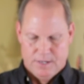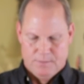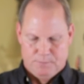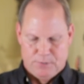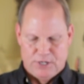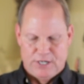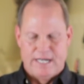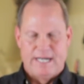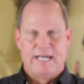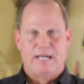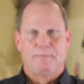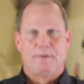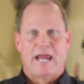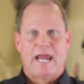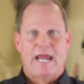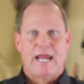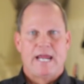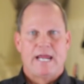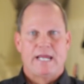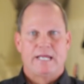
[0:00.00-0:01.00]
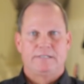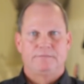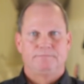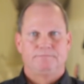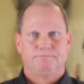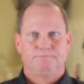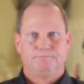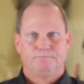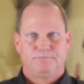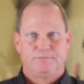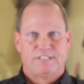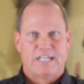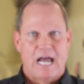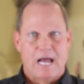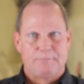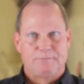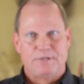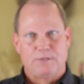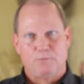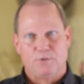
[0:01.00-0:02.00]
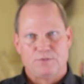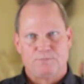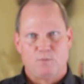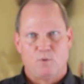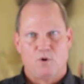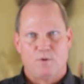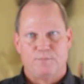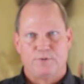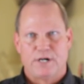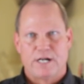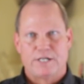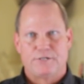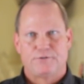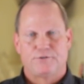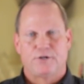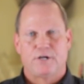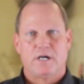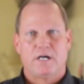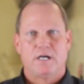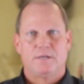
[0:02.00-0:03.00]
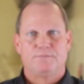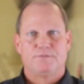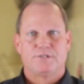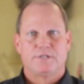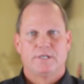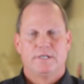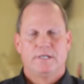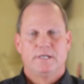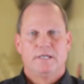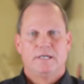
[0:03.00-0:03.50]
put it in a pan, topped it with more breadcrumbs,